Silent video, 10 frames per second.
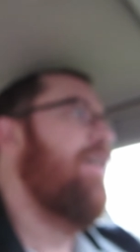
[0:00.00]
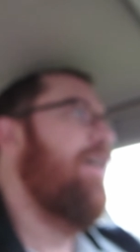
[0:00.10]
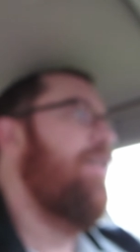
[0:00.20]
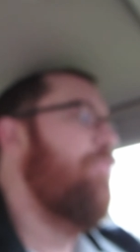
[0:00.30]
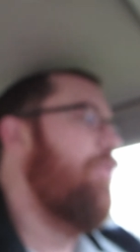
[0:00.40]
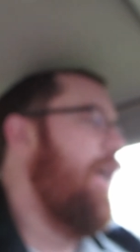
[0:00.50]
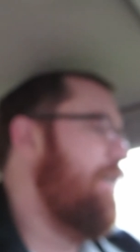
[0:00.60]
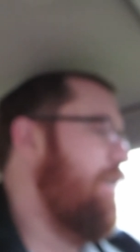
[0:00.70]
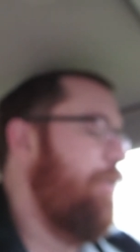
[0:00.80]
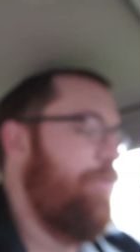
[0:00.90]
Um,
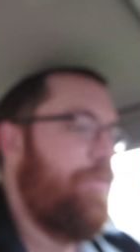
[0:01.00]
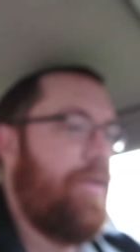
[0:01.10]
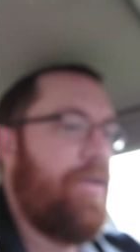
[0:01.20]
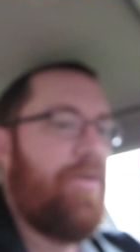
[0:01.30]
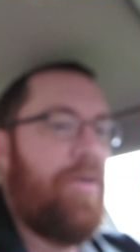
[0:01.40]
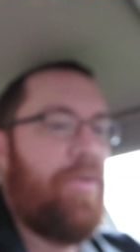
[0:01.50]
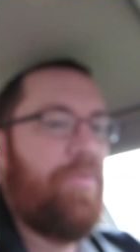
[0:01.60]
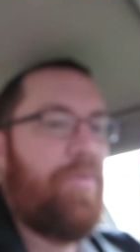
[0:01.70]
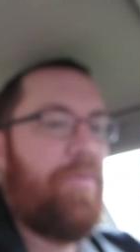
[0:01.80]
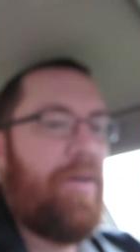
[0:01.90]
last night was really cold
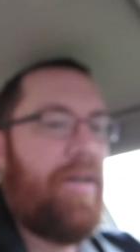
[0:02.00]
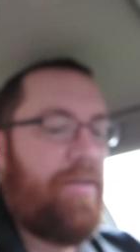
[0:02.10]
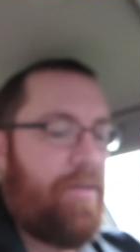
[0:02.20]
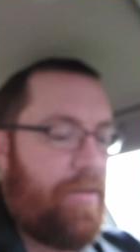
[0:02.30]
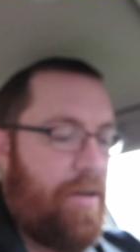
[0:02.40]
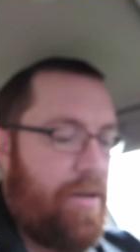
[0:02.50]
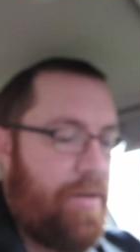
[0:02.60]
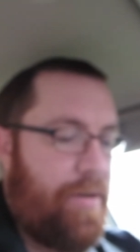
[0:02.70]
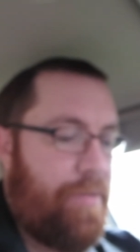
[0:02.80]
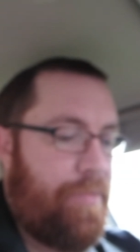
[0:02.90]
and we watched
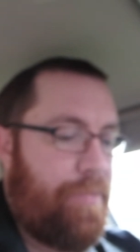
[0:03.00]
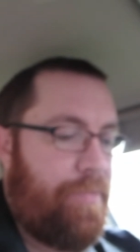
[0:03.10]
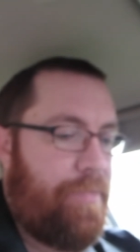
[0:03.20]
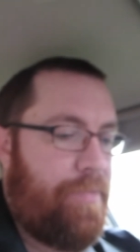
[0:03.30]
um,